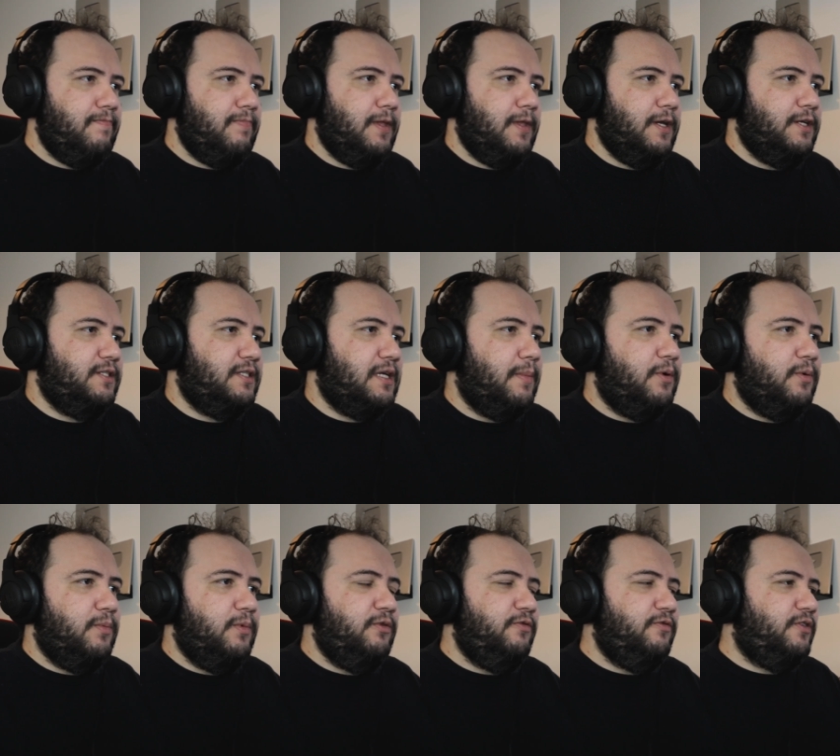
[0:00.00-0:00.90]
Summer
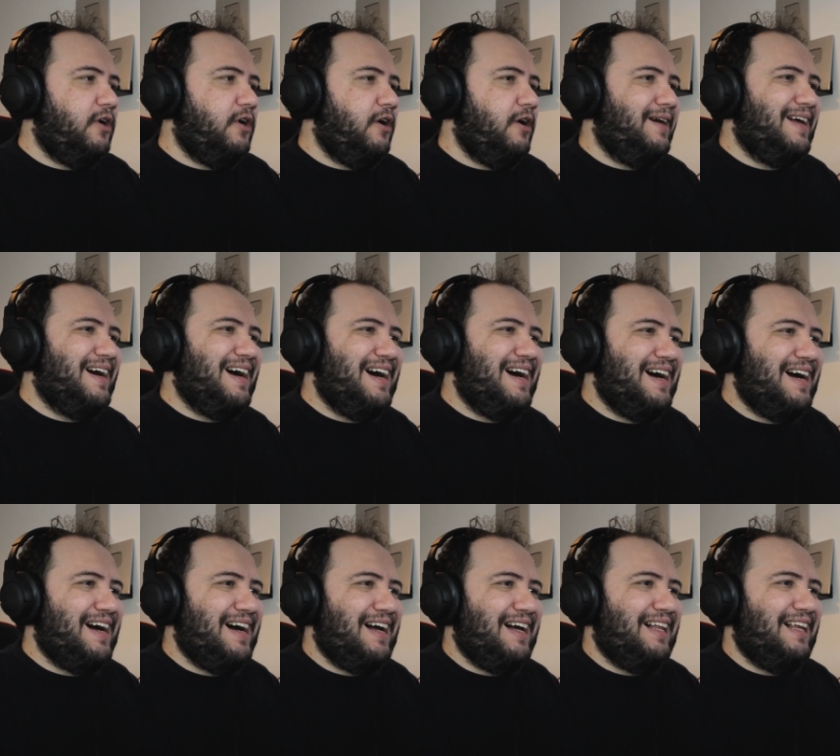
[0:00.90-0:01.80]
Moved On.
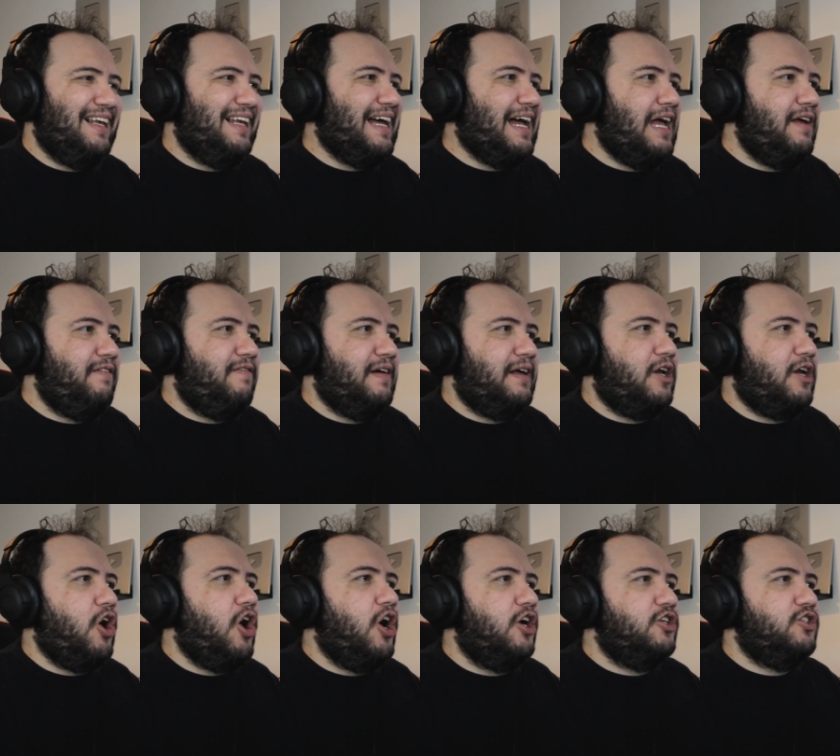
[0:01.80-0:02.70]
AHA. Live at
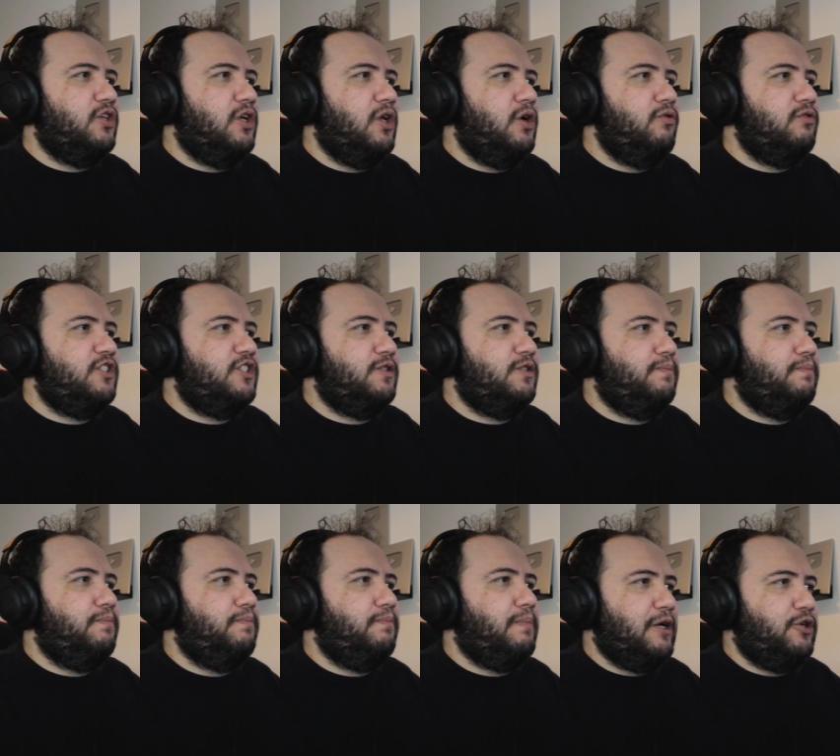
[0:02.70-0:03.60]
Oslo
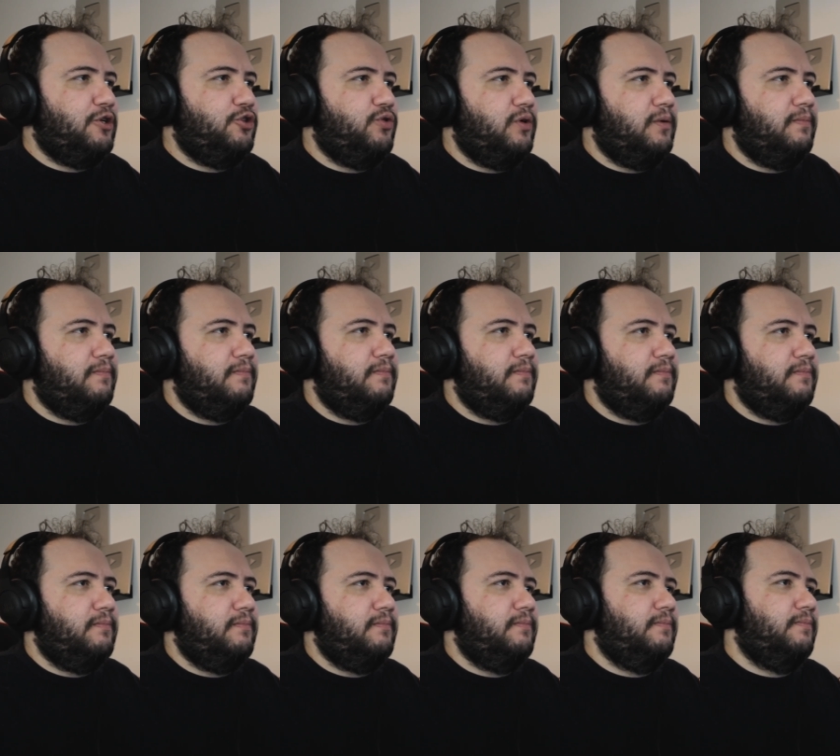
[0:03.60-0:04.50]

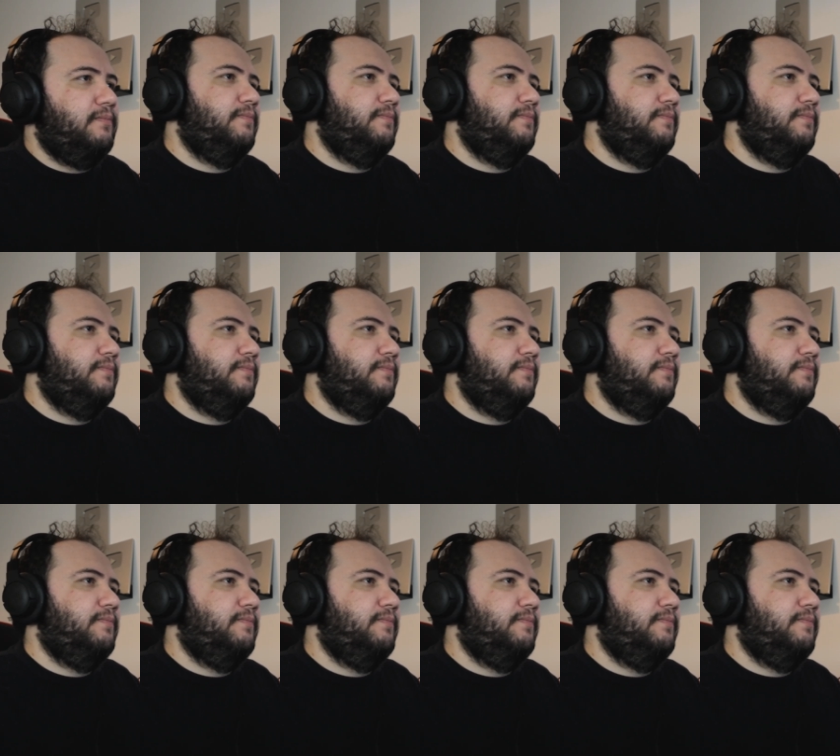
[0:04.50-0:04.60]
Spektrum.